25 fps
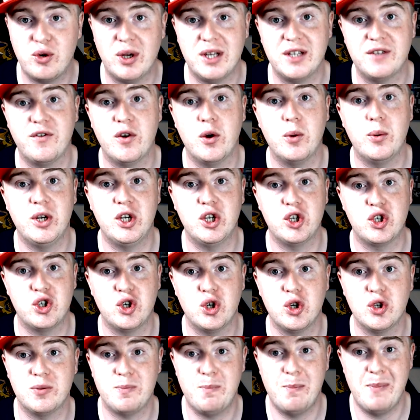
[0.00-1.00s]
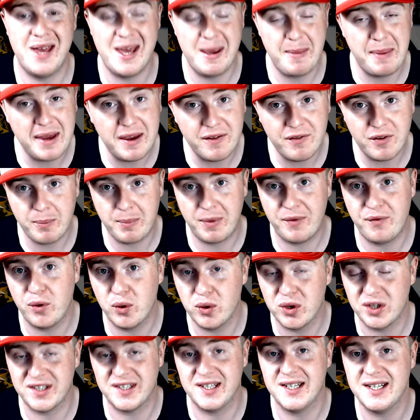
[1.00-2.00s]
the transfer window shuts, maybe even
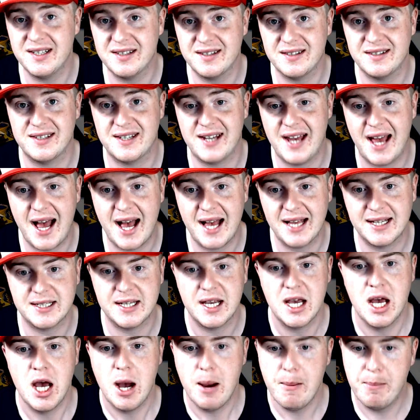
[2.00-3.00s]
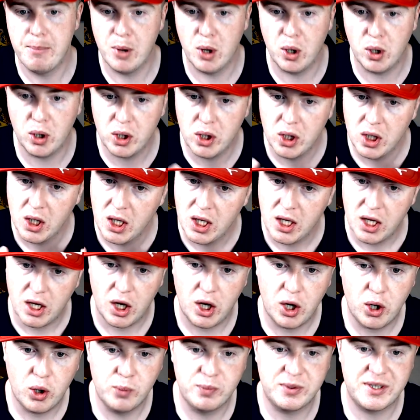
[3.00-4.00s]
before the season starts. But
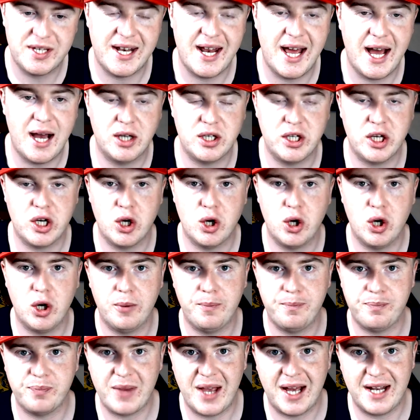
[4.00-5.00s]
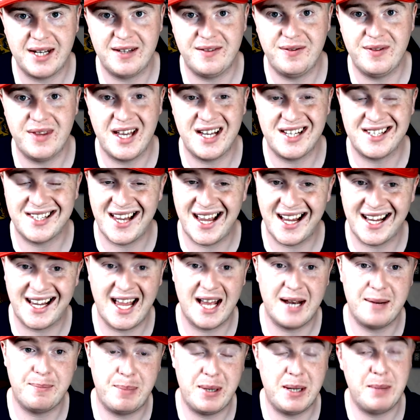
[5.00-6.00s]
up to now, you know, adding this,
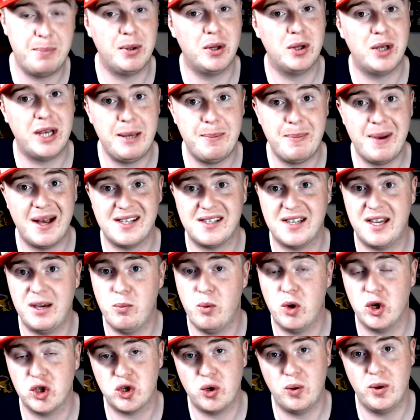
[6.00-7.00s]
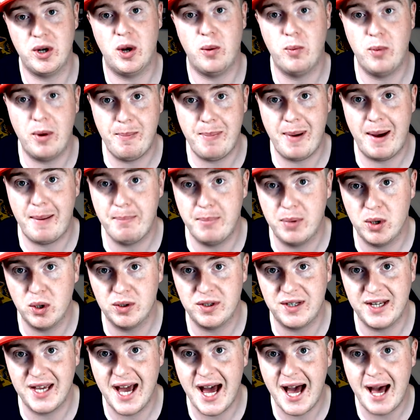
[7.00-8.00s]
again, people keep asking what's going on with
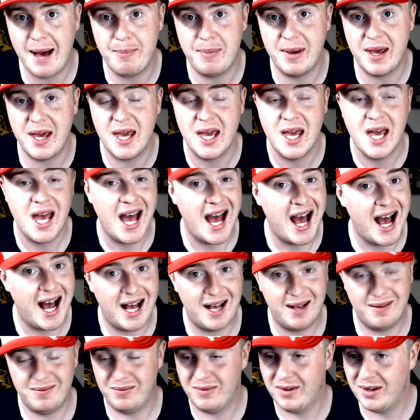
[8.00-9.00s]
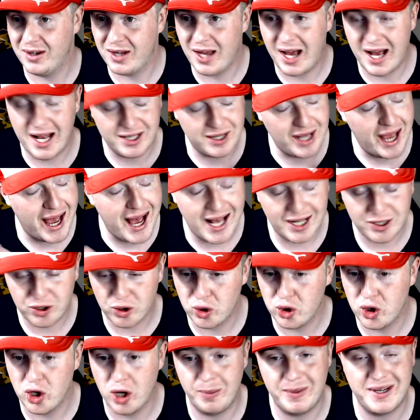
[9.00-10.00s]
Bambo Diabe.
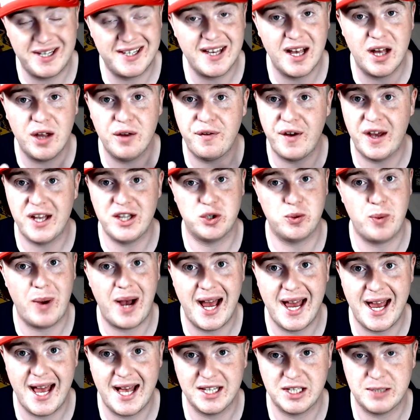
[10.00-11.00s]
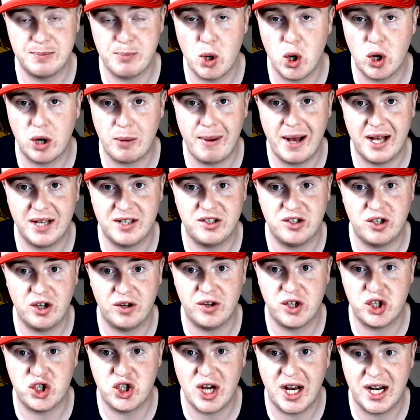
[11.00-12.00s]
I don't know myself, hence why I haven't spoke about
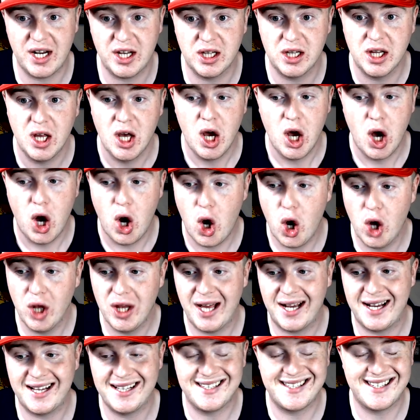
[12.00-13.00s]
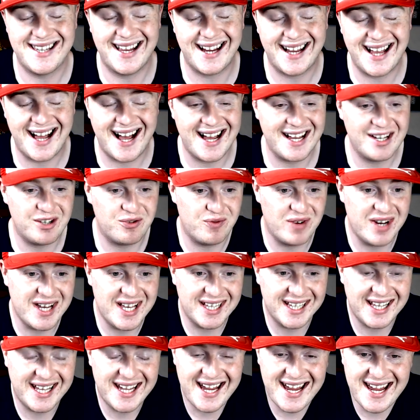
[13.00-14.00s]
it on the channel. All I can say, guys,
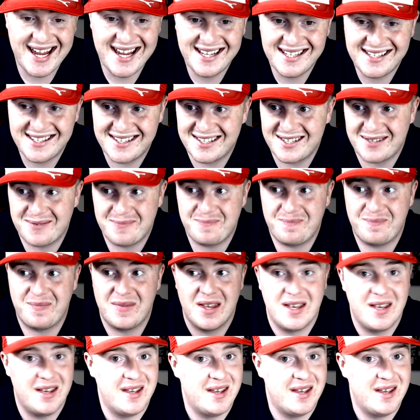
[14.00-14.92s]
really, is